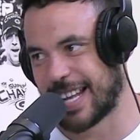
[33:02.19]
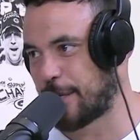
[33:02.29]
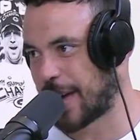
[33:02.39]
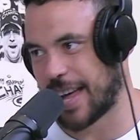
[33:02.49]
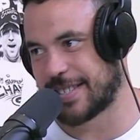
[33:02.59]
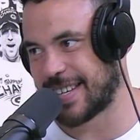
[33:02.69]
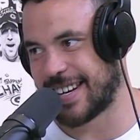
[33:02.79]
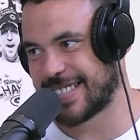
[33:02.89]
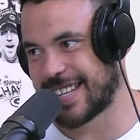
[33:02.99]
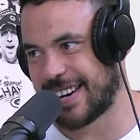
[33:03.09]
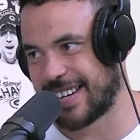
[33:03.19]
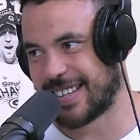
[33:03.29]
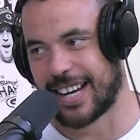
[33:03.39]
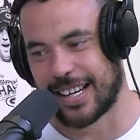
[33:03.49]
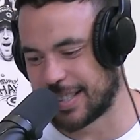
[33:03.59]
love gun centers. Don't
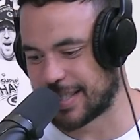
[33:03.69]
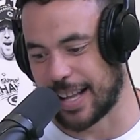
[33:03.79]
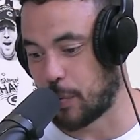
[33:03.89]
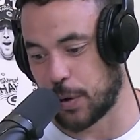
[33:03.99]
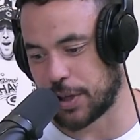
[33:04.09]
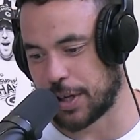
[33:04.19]
I just love watching.